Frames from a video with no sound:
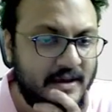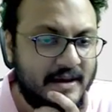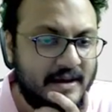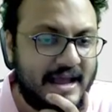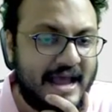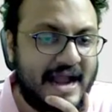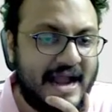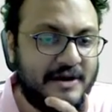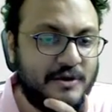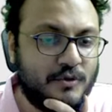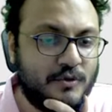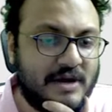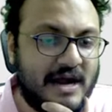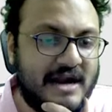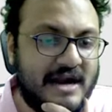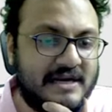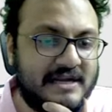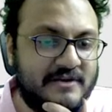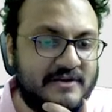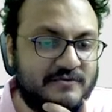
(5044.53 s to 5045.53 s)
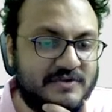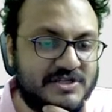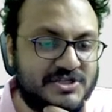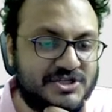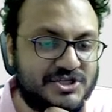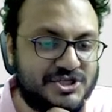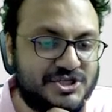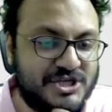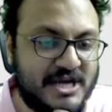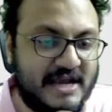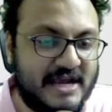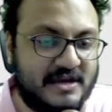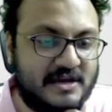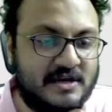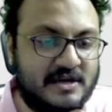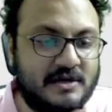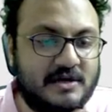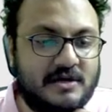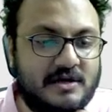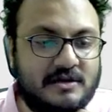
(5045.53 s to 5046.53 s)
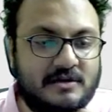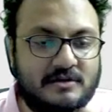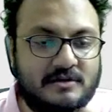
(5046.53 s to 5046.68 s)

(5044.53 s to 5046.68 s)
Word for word: And you can't give this check here.